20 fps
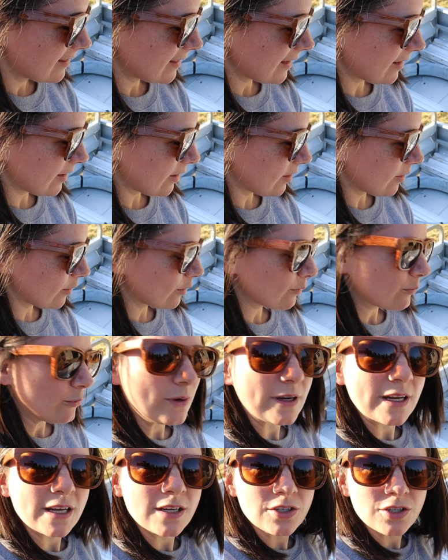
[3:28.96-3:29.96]
they're
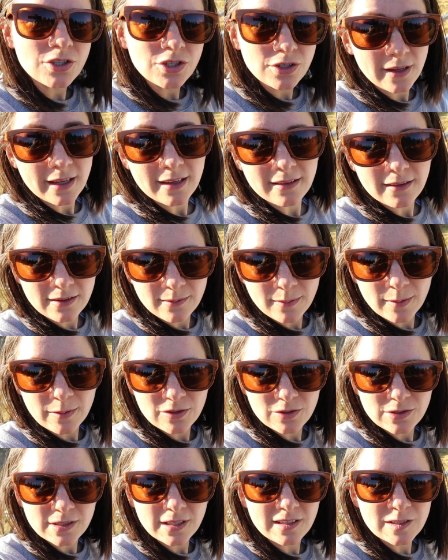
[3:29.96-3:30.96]
pretty, like they're, I mean,
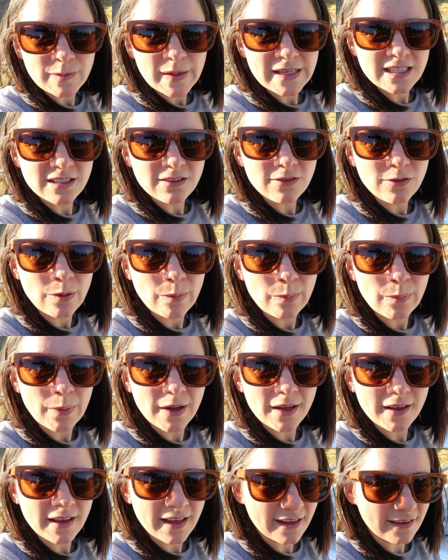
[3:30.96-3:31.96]
they're still expensive,
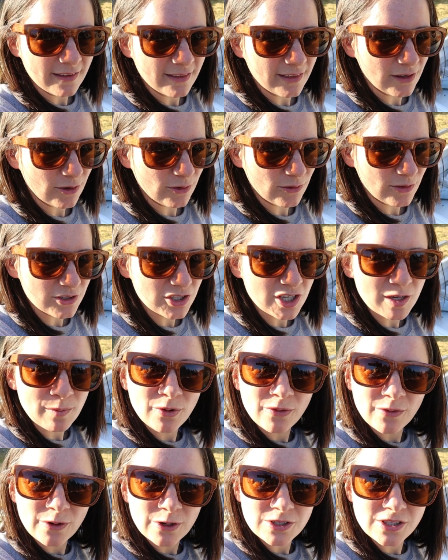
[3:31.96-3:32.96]
but like they're the
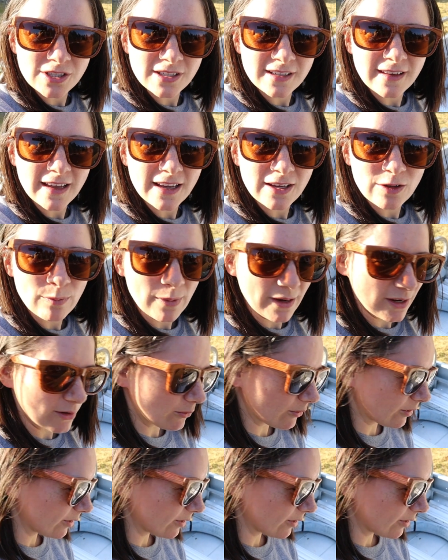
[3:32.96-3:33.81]
cheaper version that you might